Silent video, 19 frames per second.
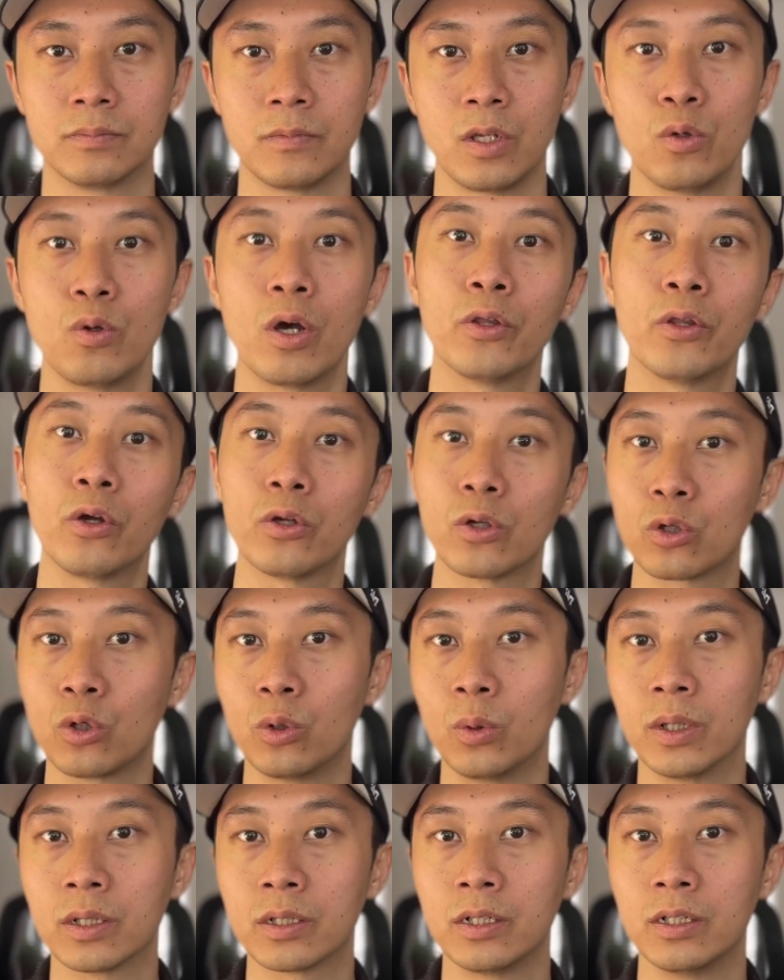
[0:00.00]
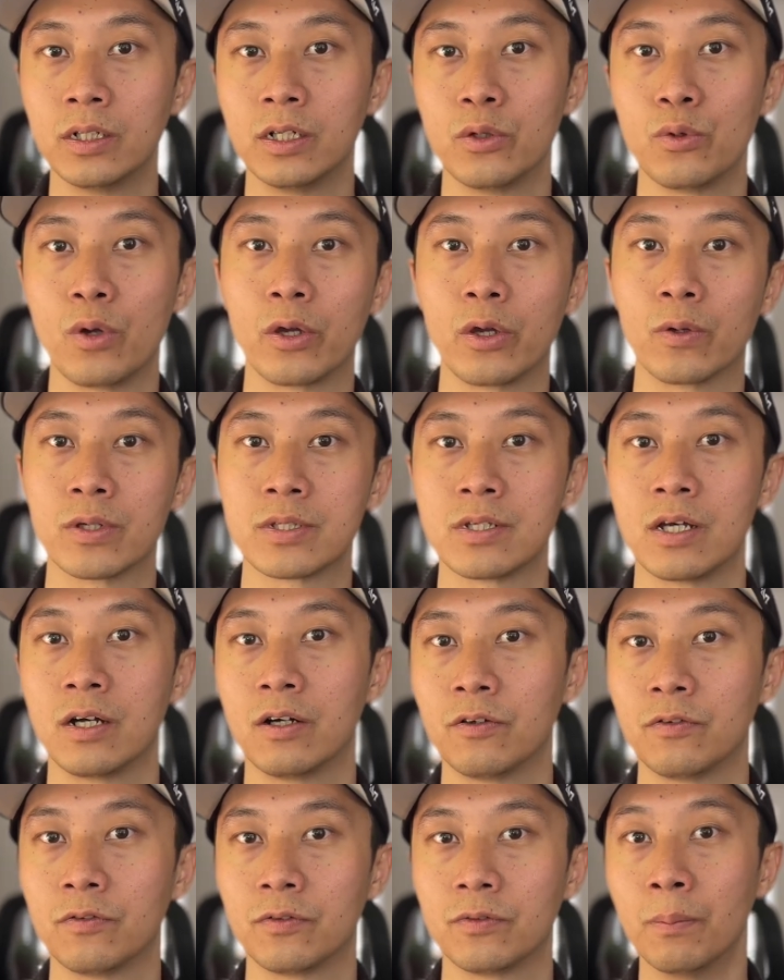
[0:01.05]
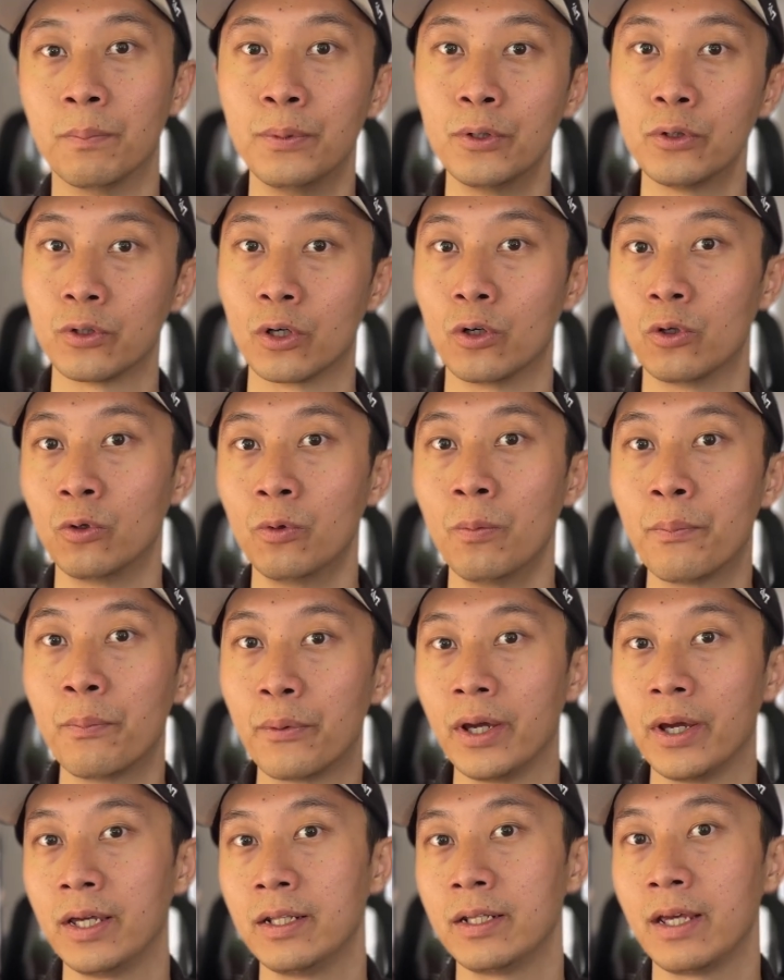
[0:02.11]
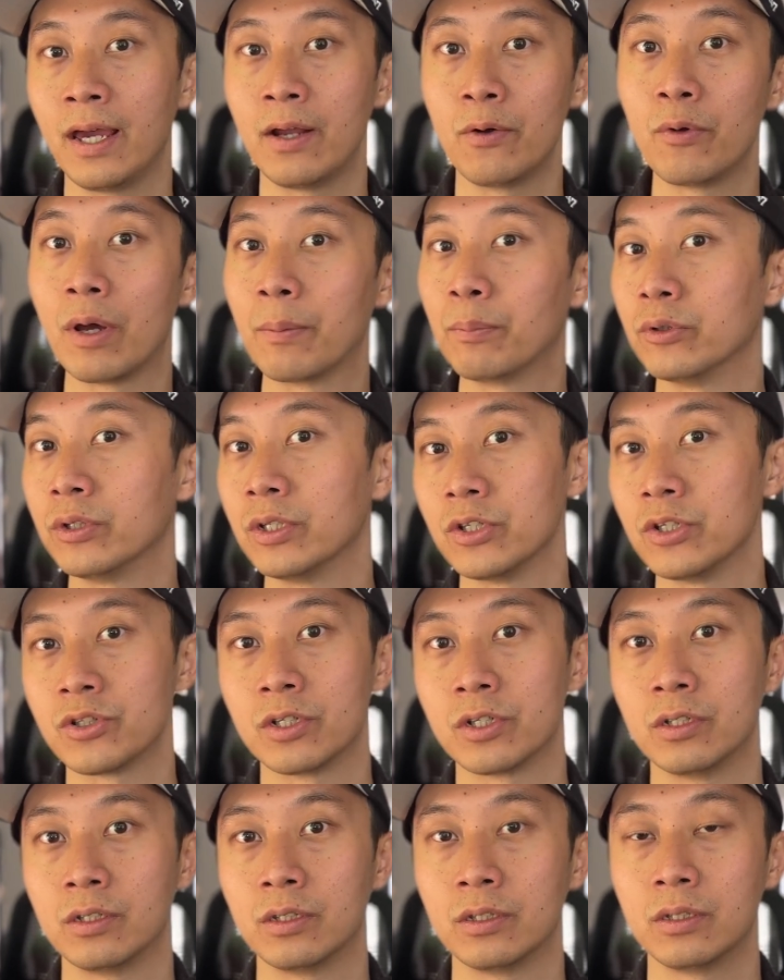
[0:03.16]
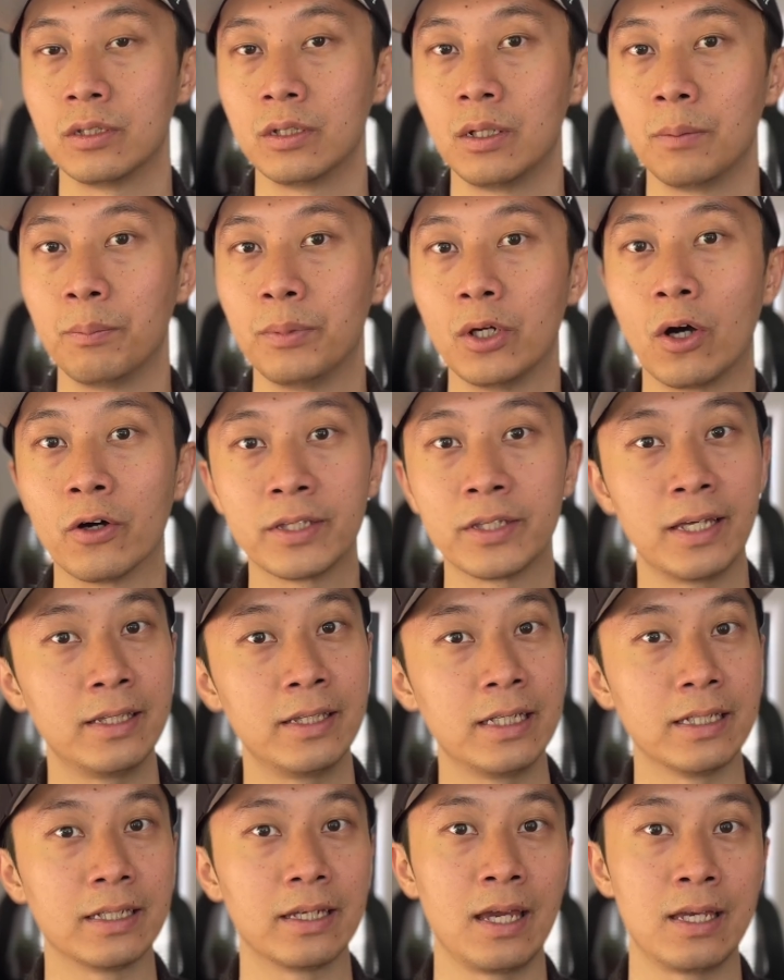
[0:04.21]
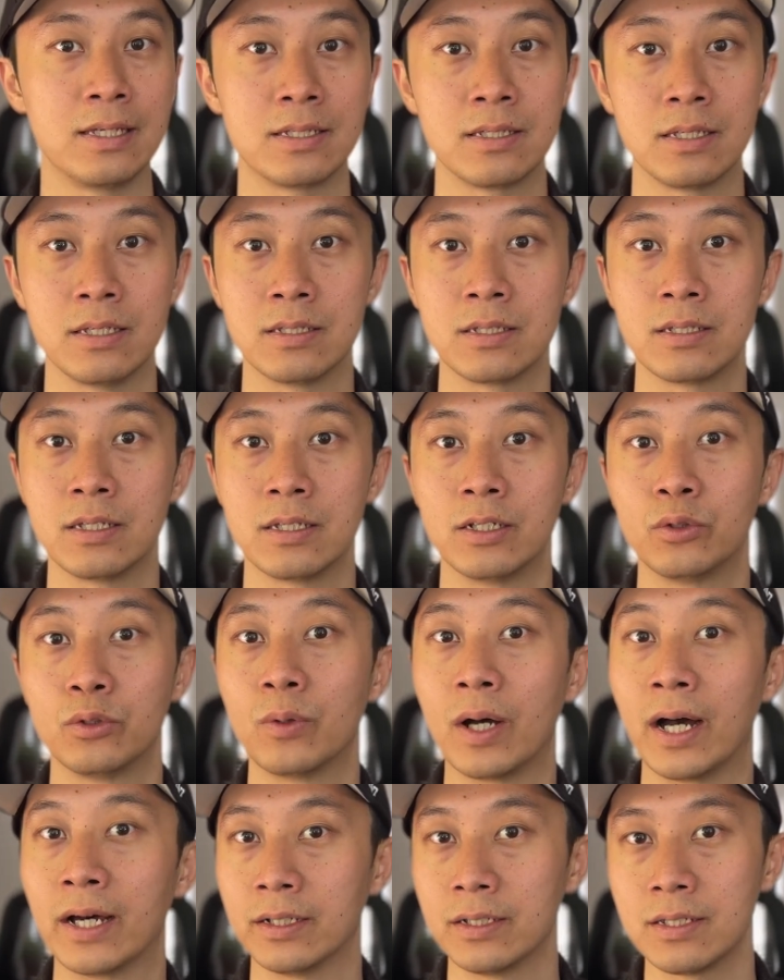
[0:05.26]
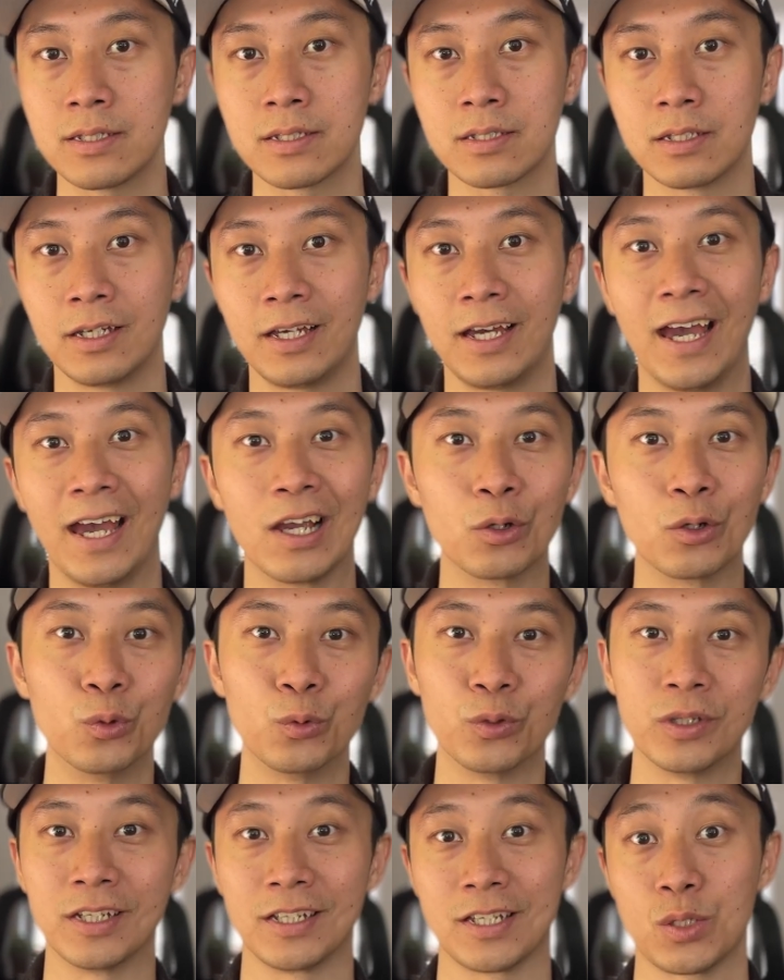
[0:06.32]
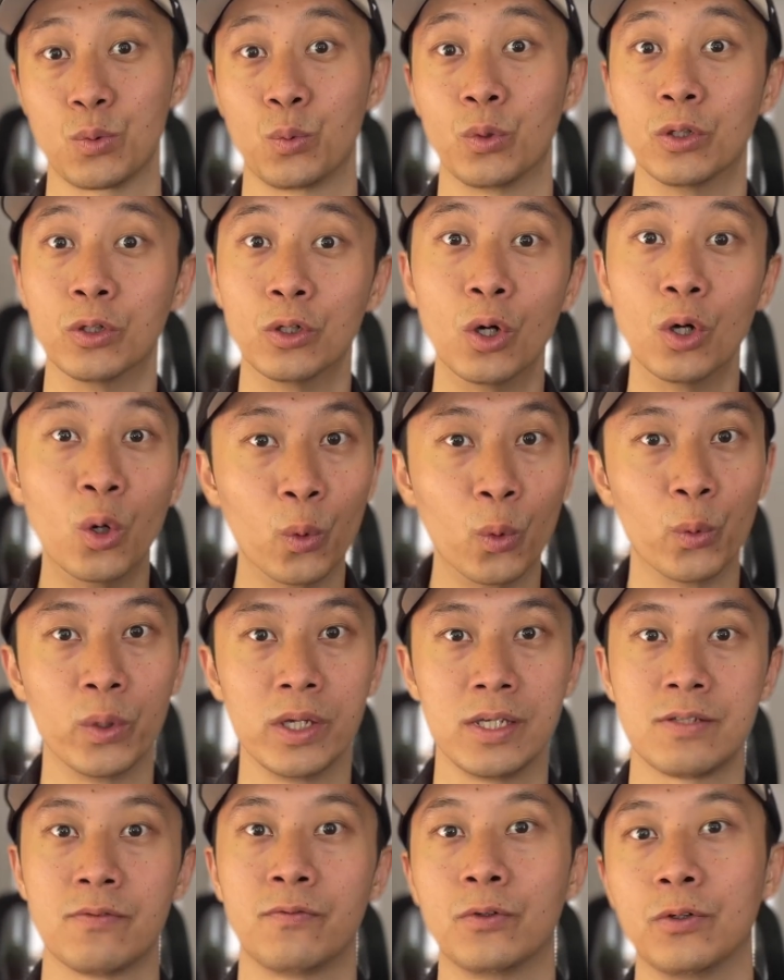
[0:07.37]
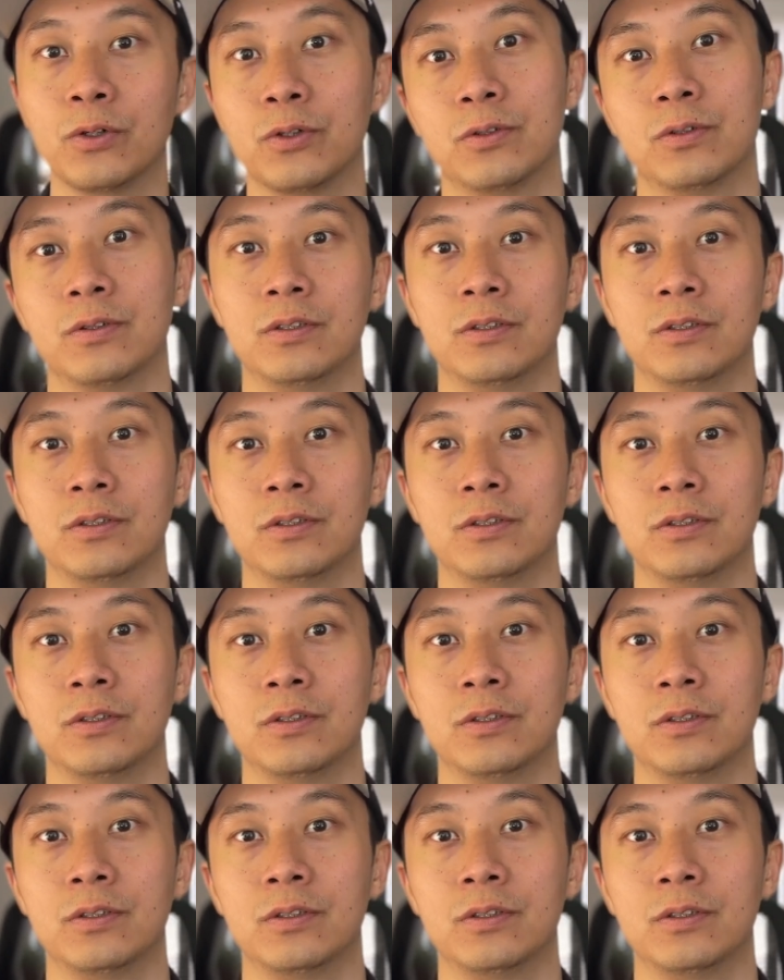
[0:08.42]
You are not your coworker, you are yourself. Build your own brand and reputation. Be authentic and sincere to others, and good things will always follow.